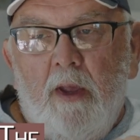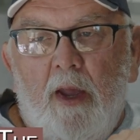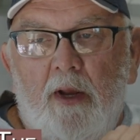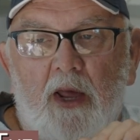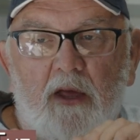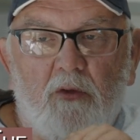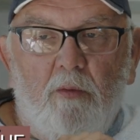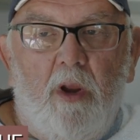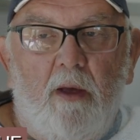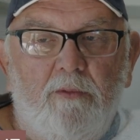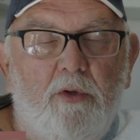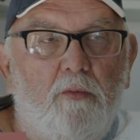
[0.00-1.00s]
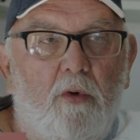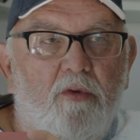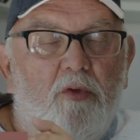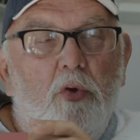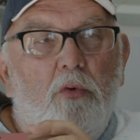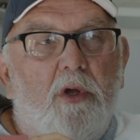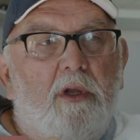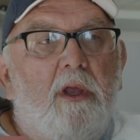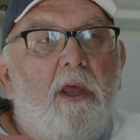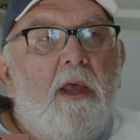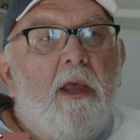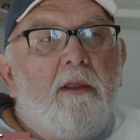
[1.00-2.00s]
And that's what I was doing.
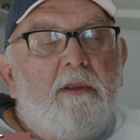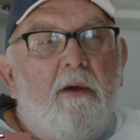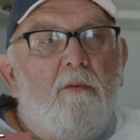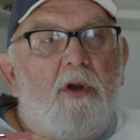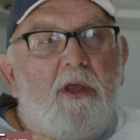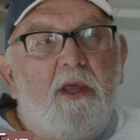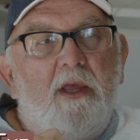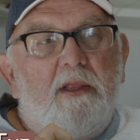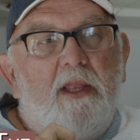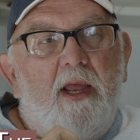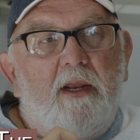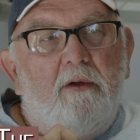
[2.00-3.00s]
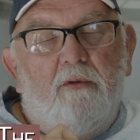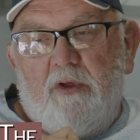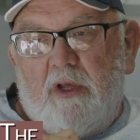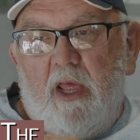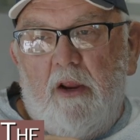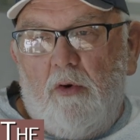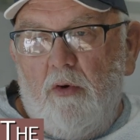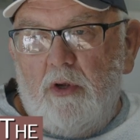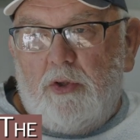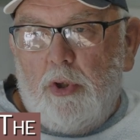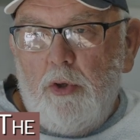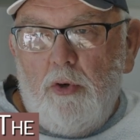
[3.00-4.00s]
Then when it hit land, it was a category
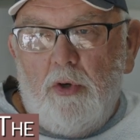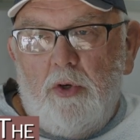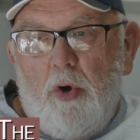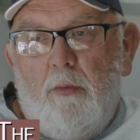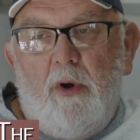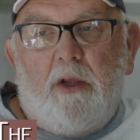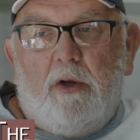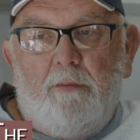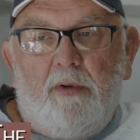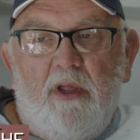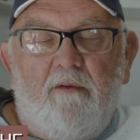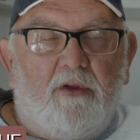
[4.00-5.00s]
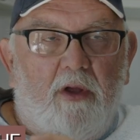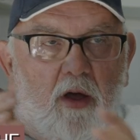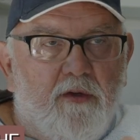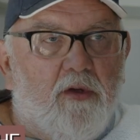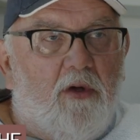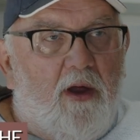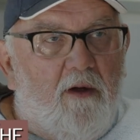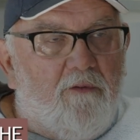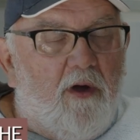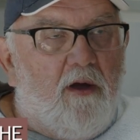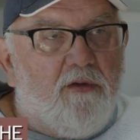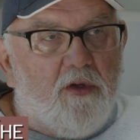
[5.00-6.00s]
2, and nobody could believe it. They also
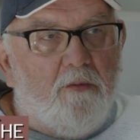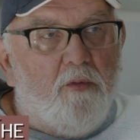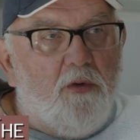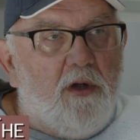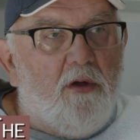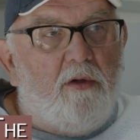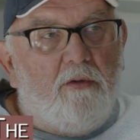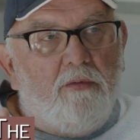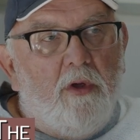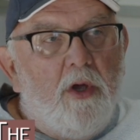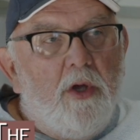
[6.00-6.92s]
have some real